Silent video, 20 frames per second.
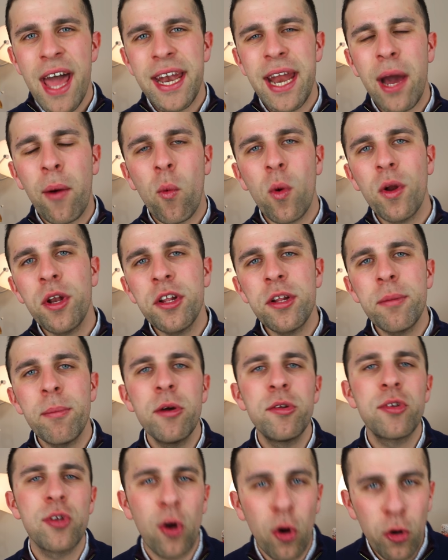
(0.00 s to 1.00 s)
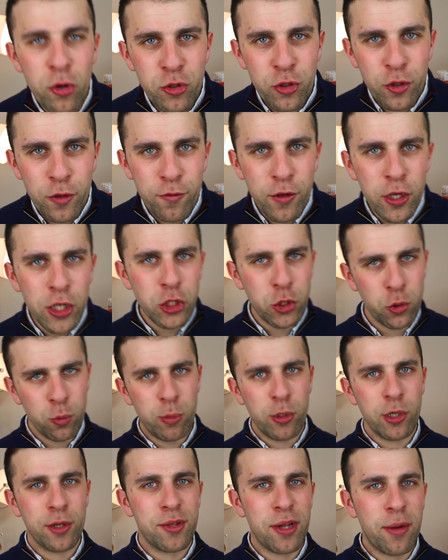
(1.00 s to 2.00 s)
Now, one of the most controversial
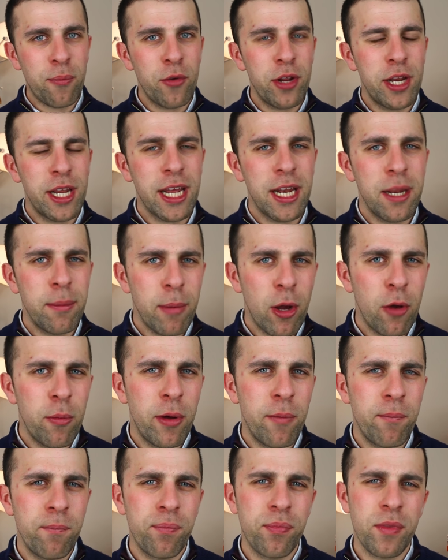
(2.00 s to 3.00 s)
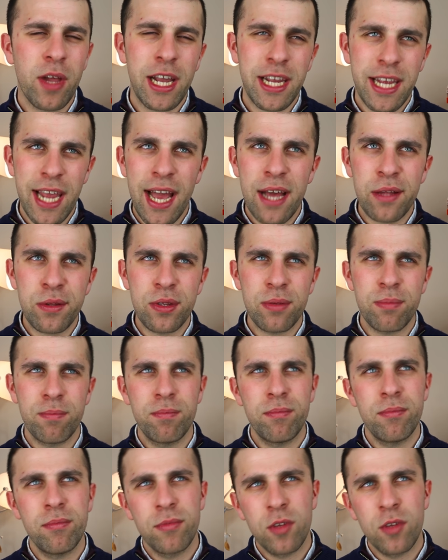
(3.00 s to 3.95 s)
books I'm reading at the moment, I guess,